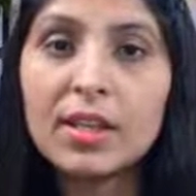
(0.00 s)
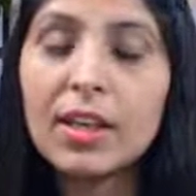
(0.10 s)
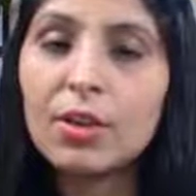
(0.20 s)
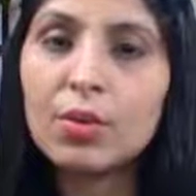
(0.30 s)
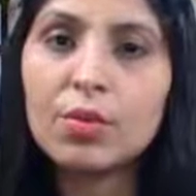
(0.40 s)

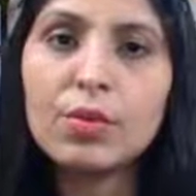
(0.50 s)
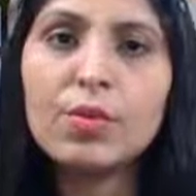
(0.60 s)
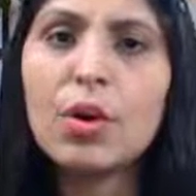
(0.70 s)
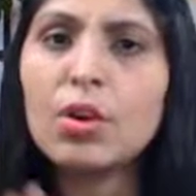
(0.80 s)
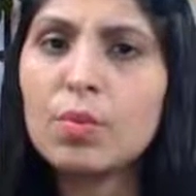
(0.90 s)
then
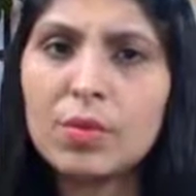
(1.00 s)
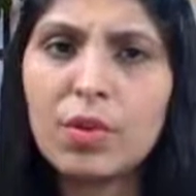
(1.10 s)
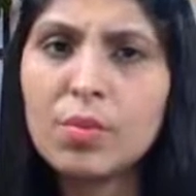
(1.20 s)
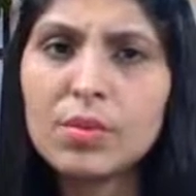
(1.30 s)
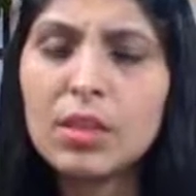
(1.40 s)

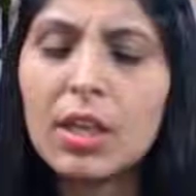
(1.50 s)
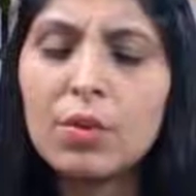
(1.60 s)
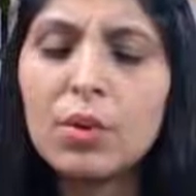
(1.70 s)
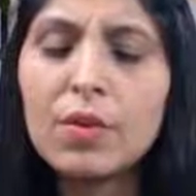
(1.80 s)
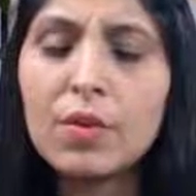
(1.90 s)

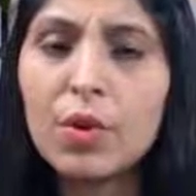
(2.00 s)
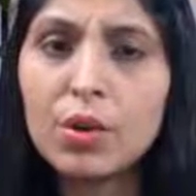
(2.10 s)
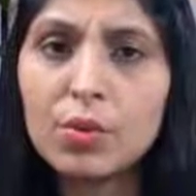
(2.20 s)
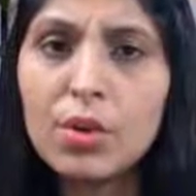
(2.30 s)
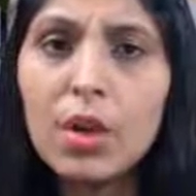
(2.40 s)
only we want
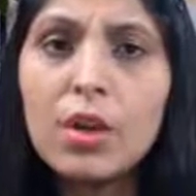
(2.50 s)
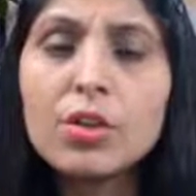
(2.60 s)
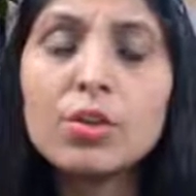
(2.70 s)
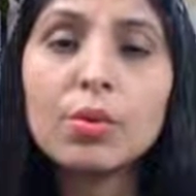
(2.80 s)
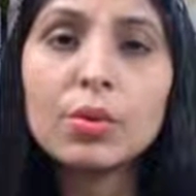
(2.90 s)
to
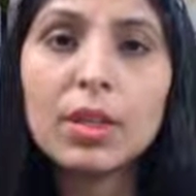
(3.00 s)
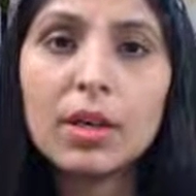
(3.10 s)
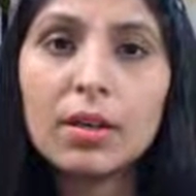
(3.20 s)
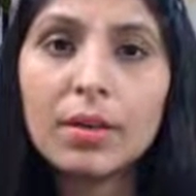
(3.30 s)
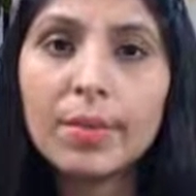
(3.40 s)
show
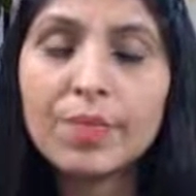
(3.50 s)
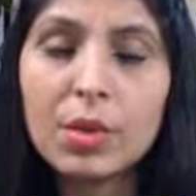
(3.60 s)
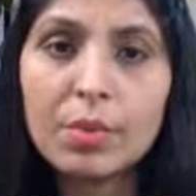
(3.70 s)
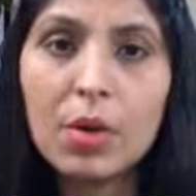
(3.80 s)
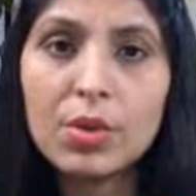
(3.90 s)
the
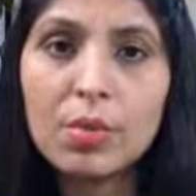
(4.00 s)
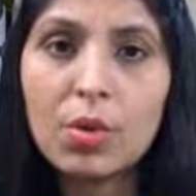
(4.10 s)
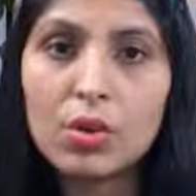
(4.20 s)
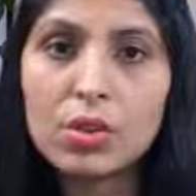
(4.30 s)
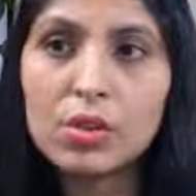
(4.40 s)
bounding
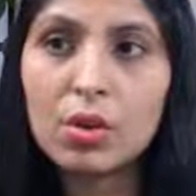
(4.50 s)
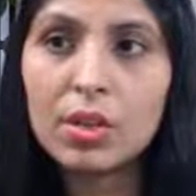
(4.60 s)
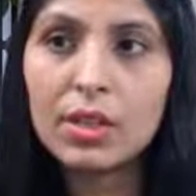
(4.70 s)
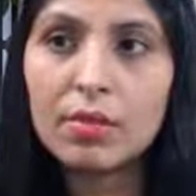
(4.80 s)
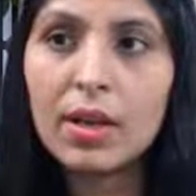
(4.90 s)
boxes on
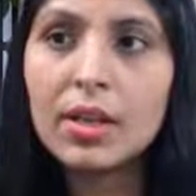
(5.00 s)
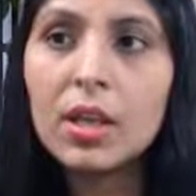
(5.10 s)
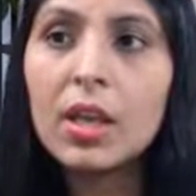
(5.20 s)
it, right?